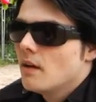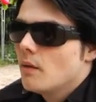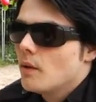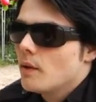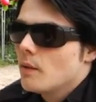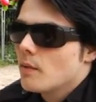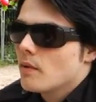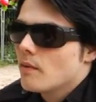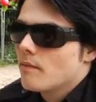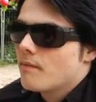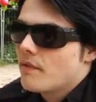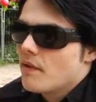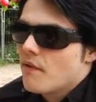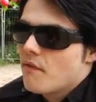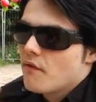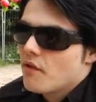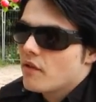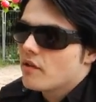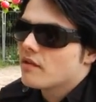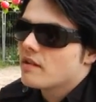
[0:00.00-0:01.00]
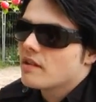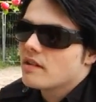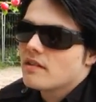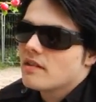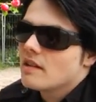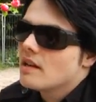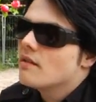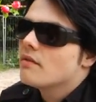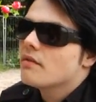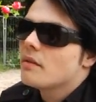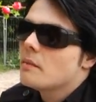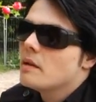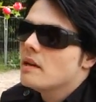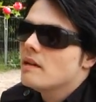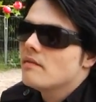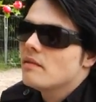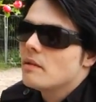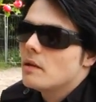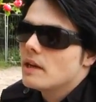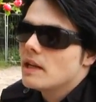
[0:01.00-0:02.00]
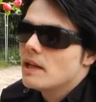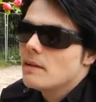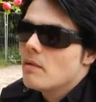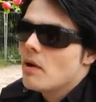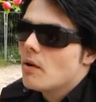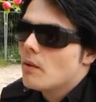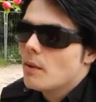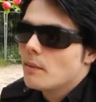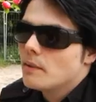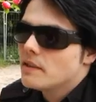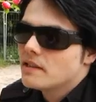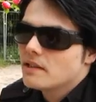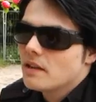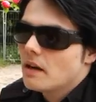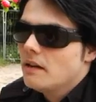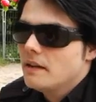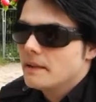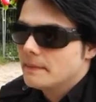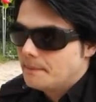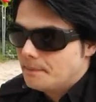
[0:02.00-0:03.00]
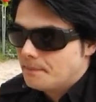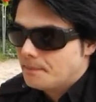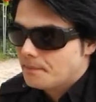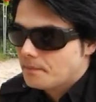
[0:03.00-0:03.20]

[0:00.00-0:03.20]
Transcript: We were the furthest thing from emo when we started.